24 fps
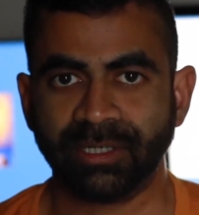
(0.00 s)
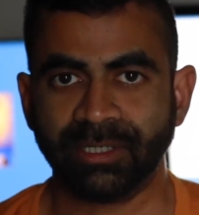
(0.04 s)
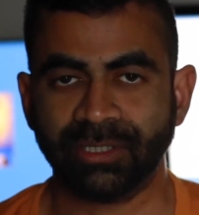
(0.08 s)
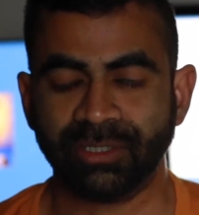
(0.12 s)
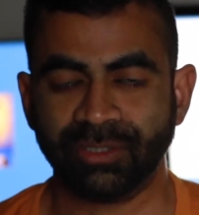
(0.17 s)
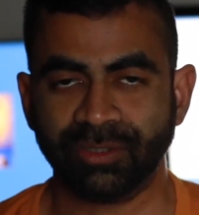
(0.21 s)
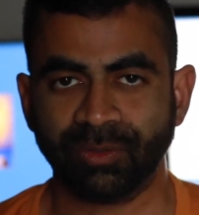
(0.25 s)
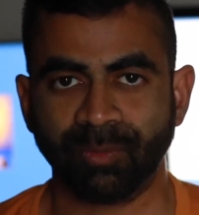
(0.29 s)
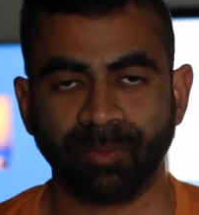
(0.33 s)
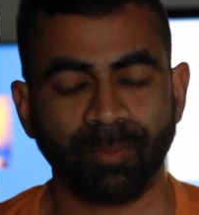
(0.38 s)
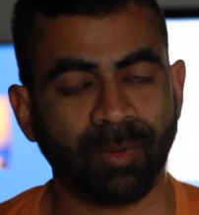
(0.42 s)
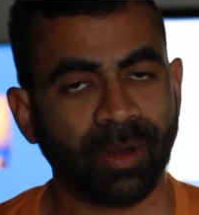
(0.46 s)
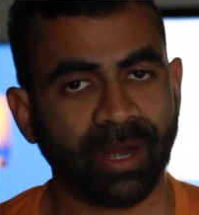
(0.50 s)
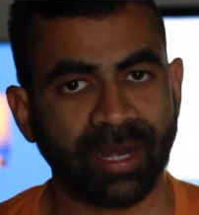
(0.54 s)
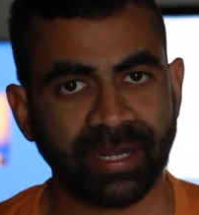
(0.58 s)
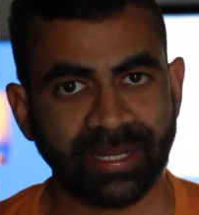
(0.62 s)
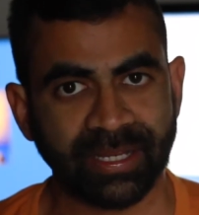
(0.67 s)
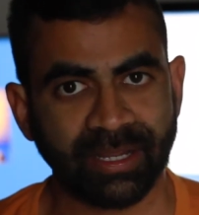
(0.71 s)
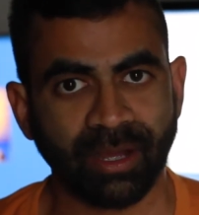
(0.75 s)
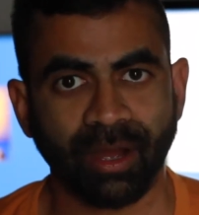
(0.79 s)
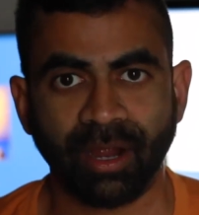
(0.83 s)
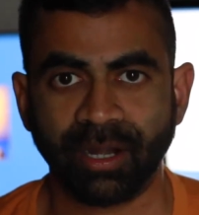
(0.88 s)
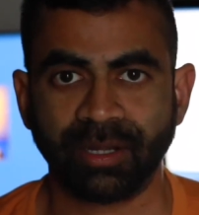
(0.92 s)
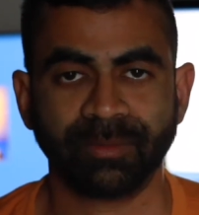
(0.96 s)
your
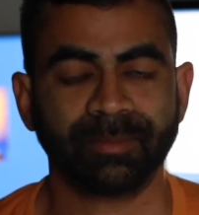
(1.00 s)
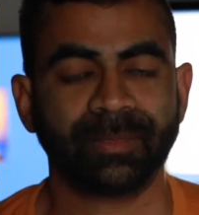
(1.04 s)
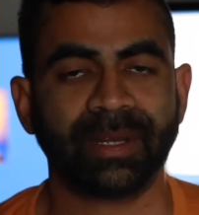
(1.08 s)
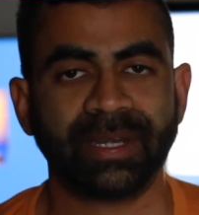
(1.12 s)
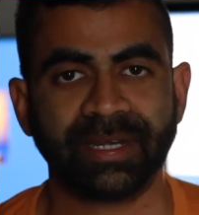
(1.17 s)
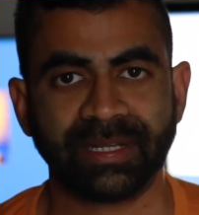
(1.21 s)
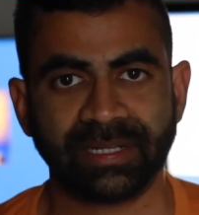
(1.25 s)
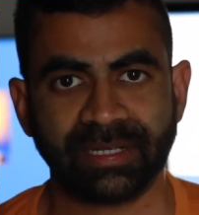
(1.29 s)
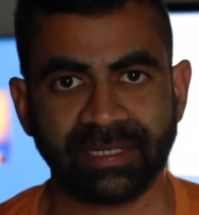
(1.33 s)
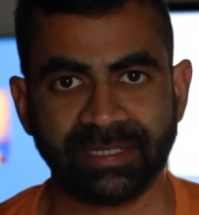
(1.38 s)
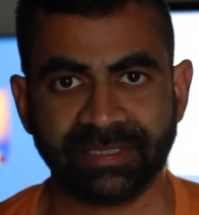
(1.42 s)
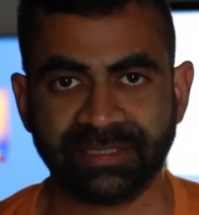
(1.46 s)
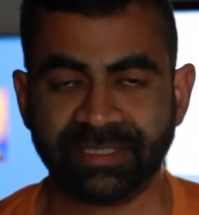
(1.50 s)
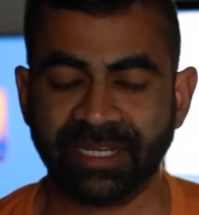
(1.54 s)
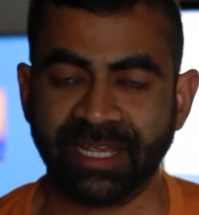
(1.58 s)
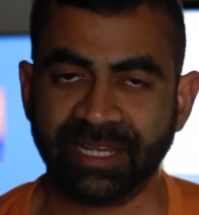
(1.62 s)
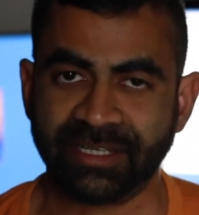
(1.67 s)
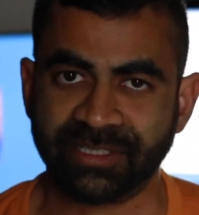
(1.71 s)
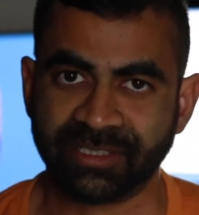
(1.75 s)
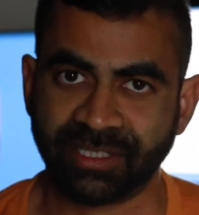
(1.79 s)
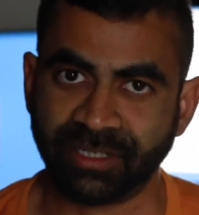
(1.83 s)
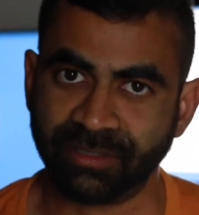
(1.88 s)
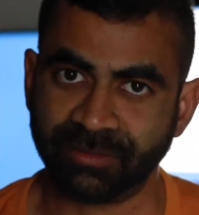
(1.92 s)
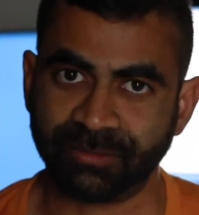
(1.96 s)
body automatically
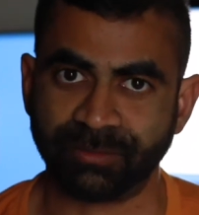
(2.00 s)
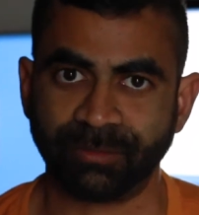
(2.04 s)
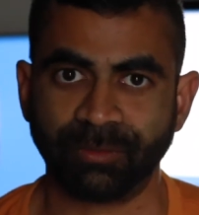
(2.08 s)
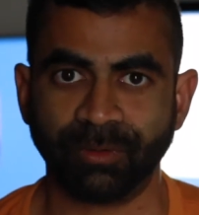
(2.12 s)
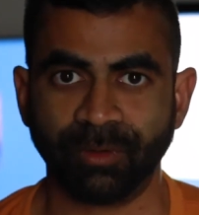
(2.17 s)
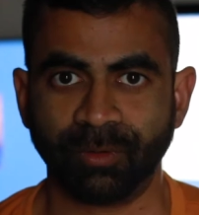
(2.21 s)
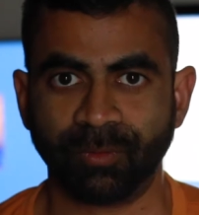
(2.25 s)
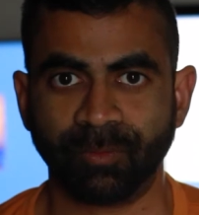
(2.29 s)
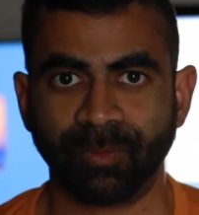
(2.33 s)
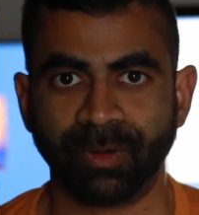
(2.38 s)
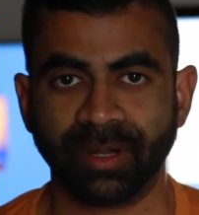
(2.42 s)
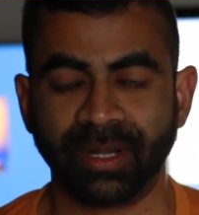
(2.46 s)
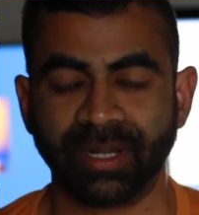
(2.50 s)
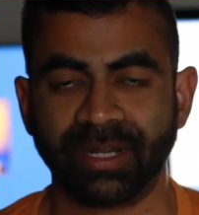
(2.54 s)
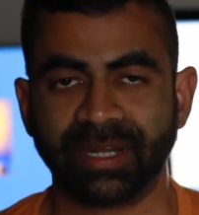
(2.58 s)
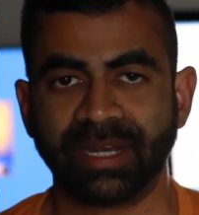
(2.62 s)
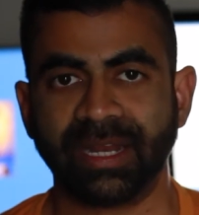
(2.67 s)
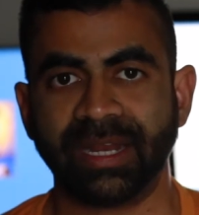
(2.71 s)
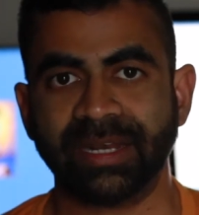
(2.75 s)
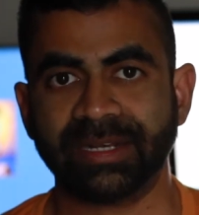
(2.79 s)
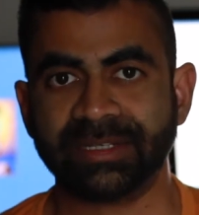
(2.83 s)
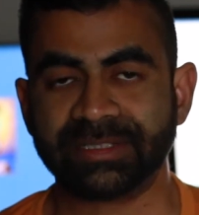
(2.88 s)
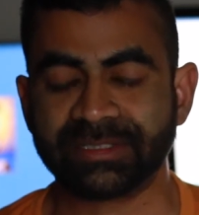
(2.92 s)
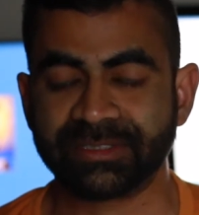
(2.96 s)
takes control over it
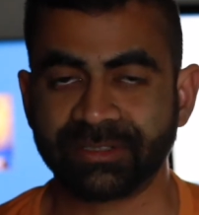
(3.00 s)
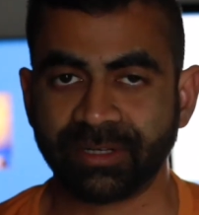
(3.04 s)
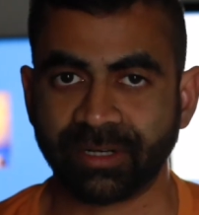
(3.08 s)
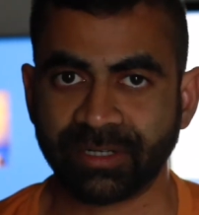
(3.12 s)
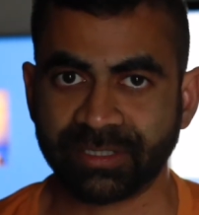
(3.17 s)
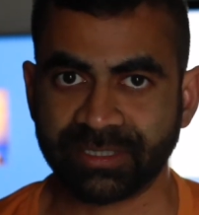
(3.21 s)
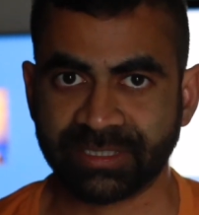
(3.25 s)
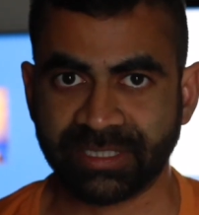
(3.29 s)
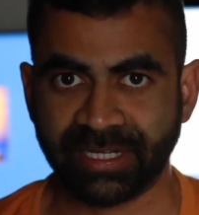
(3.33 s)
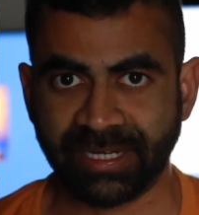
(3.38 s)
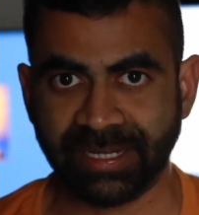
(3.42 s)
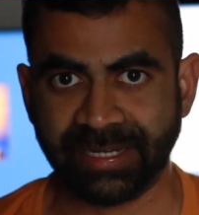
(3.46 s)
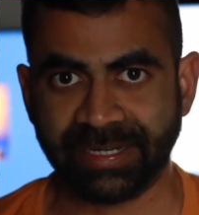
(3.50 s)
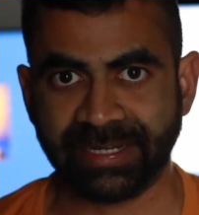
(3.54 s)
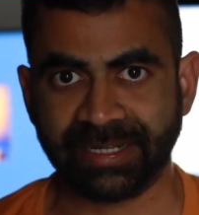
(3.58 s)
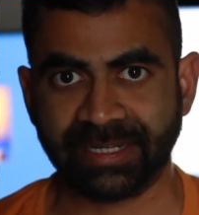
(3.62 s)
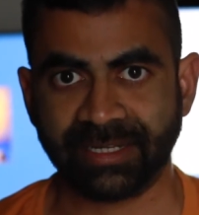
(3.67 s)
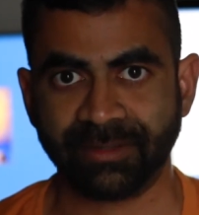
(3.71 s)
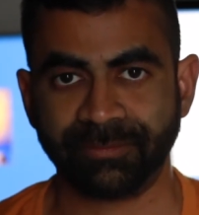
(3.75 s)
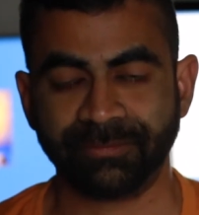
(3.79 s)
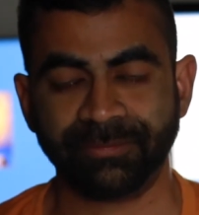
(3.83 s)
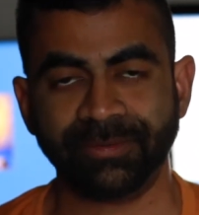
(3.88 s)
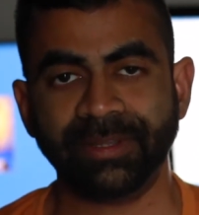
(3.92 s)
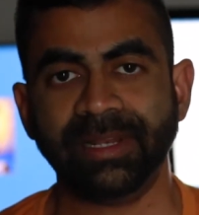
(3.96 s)
and starts creating
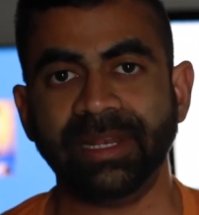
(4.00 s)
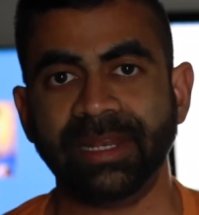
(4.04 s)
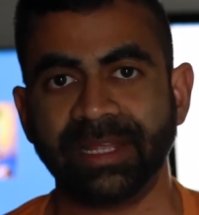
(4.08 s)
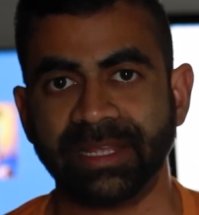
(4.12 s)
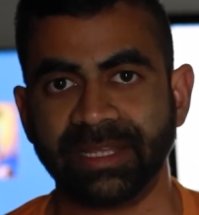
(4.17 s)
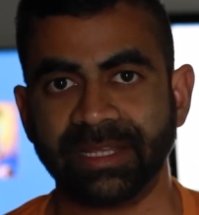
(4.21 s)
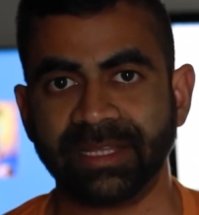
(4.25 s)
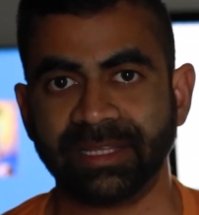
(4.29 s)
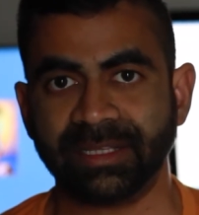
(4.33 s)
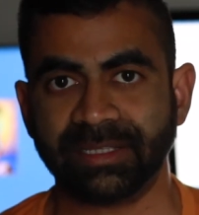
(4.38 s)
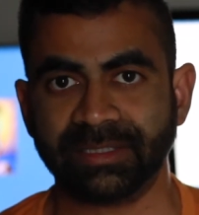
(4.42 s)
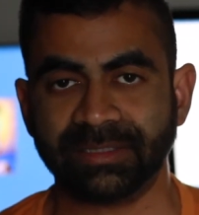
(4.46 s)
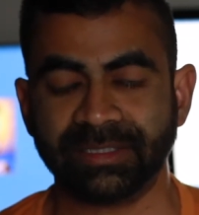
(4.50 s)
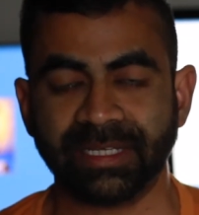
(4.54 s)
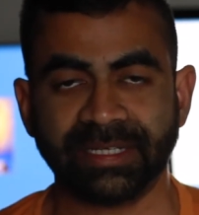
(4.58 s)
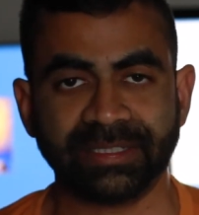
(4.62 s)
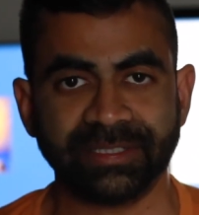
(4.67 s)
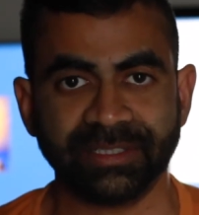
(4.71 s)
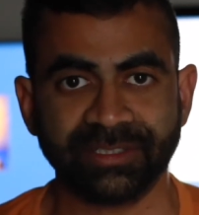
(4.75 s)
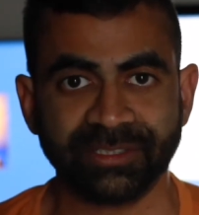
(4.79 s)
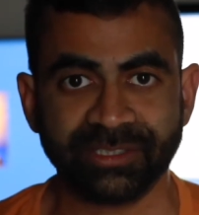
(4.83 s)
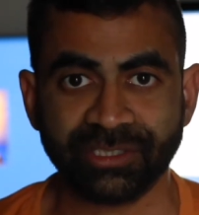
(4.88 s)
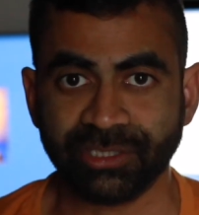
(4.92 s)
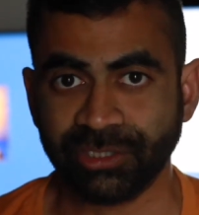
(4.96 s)
a feeling that
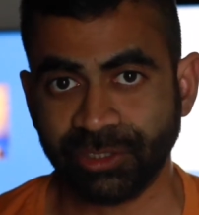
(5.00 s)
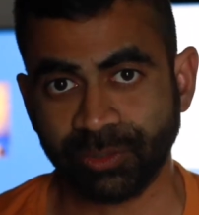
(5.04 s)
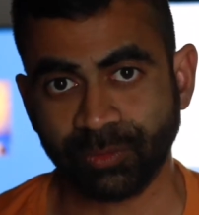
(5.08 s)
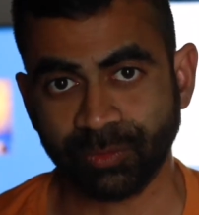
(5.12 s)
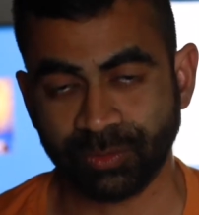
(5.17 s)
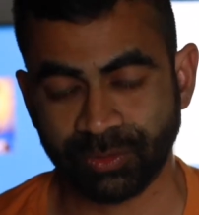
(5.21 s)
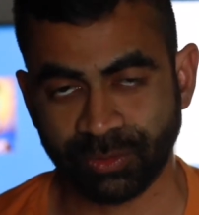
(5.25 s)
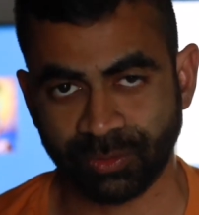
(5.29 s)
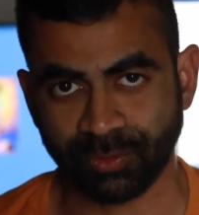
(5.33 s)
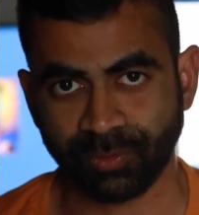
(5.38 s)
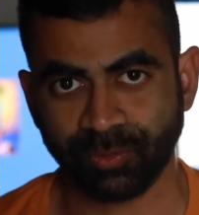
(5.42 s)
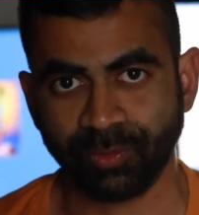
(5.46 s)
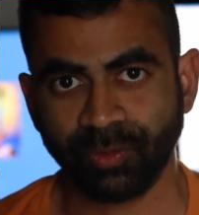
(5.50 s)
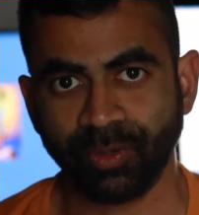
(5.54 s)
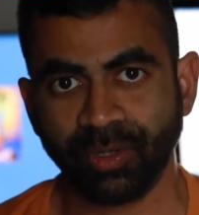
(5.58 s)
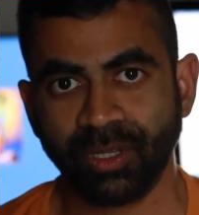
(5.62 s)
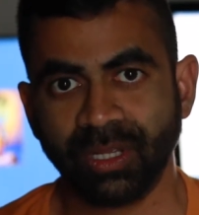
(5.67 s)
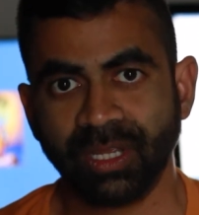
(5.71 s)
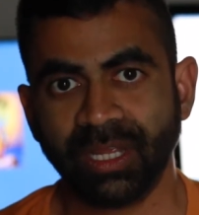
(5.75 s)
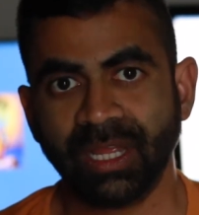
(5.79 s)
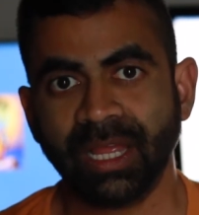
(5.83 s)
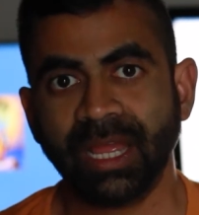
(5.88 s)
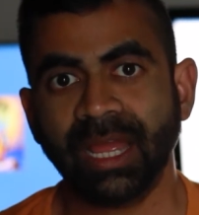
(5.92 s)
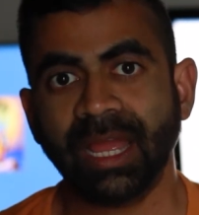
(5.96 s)
it's used to.
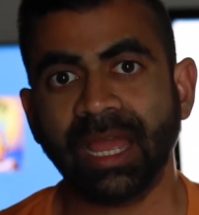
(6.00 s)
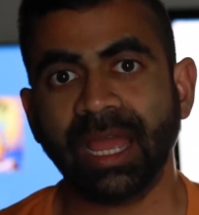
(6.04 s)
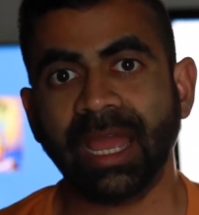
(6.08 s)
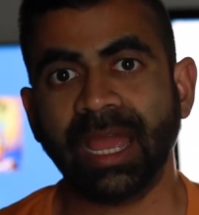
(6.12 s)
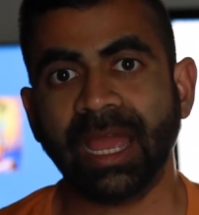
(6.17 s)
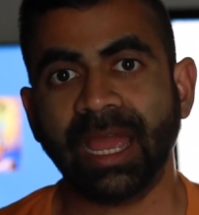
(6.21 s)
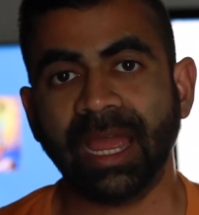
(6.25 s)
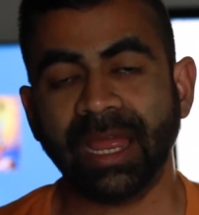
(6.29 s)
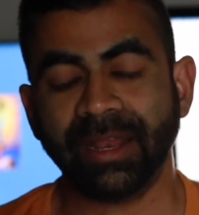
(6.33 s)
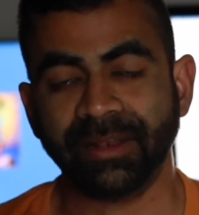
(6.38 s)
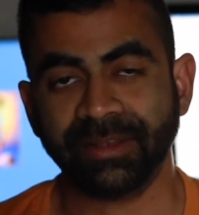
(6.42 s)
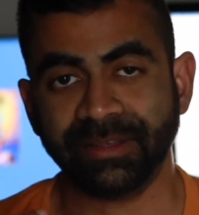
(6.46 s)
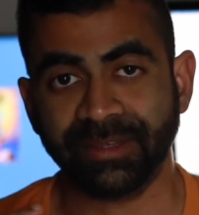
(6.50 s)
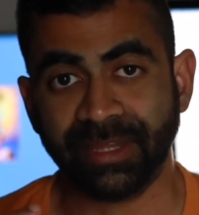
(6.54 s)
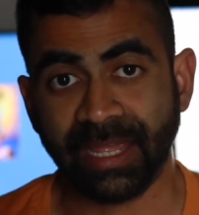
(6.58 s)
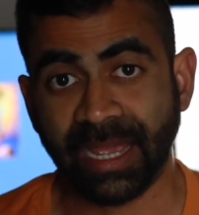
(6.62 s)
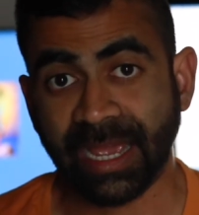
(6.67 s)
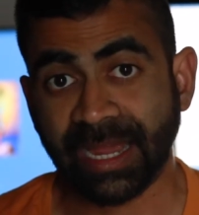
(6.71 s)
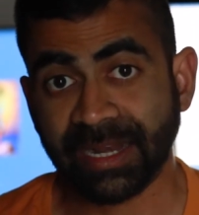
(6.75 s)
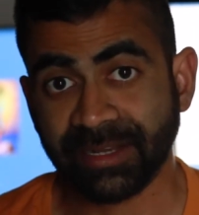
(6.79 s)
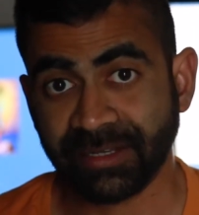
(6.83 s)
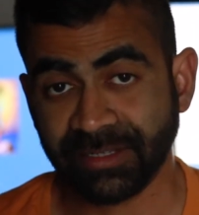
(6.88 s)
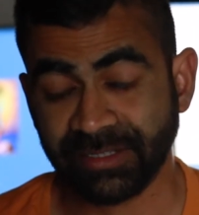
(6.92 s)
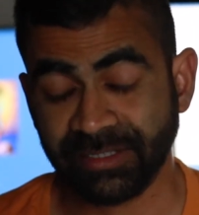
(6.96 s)

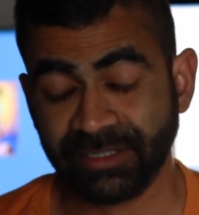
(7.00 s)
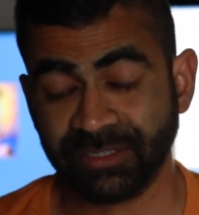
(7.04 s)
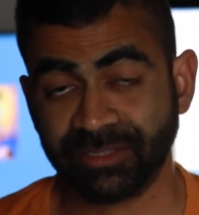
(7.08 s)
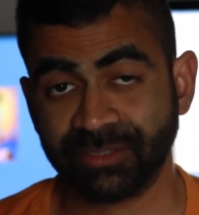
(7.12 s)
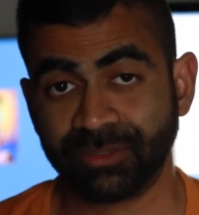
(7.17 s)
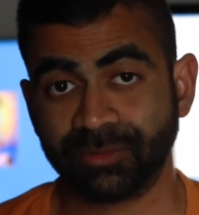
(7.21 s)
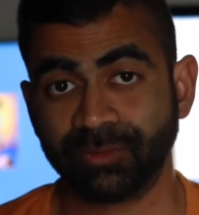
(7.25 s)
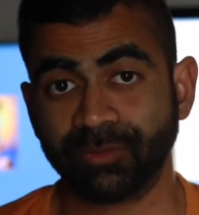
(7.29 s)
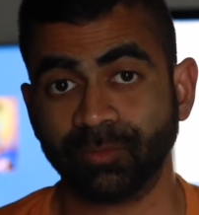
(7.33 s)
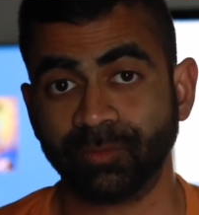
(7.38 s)
That is